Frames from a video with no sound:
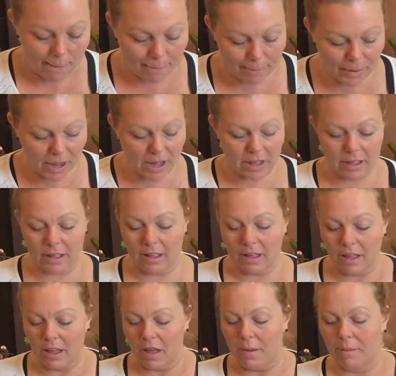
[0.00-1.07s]
But
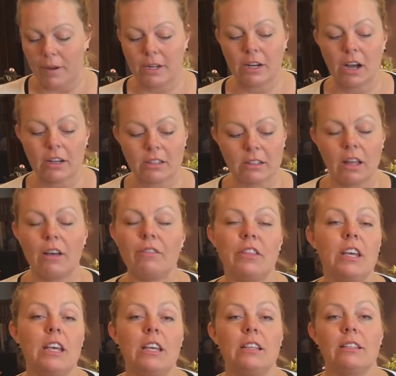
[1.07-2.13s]
my dogs love
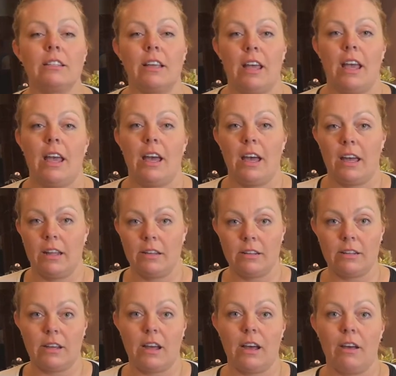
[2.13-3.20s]
these,
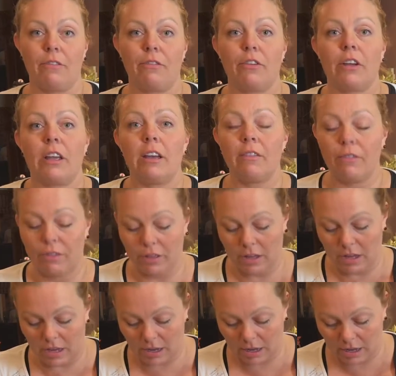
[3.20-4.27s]
and forgive
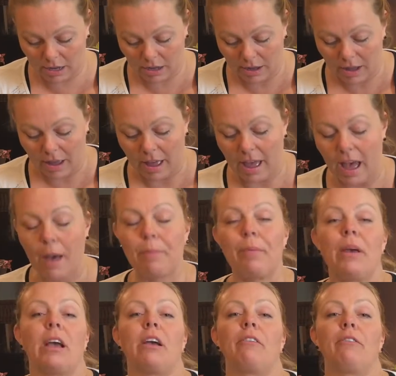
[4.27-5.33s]
the
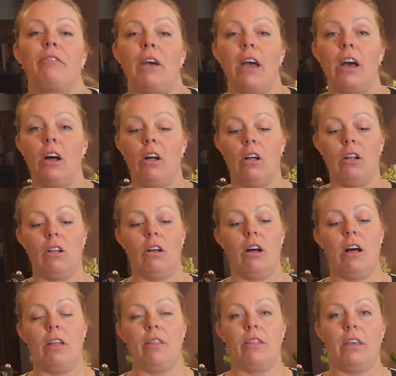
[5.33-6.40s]
epic fail
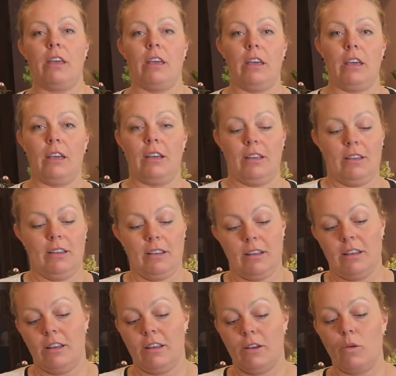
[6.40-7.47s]
on the
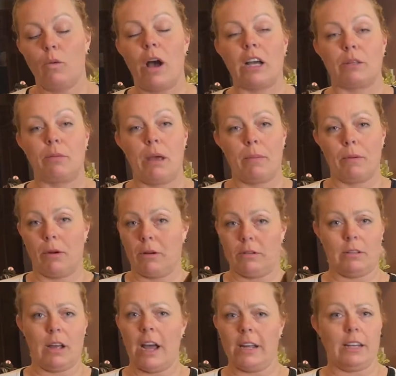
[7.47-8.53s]
wax paper
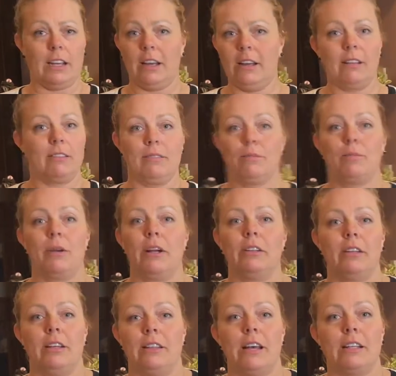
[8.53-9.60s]
idea.
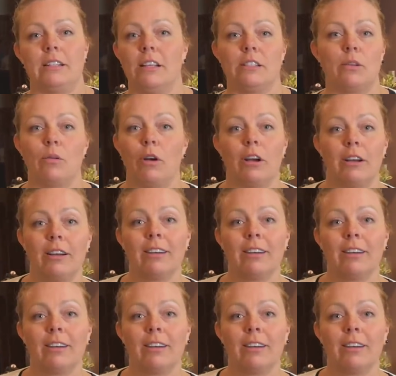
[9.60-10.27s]
Apparently that doesn't work.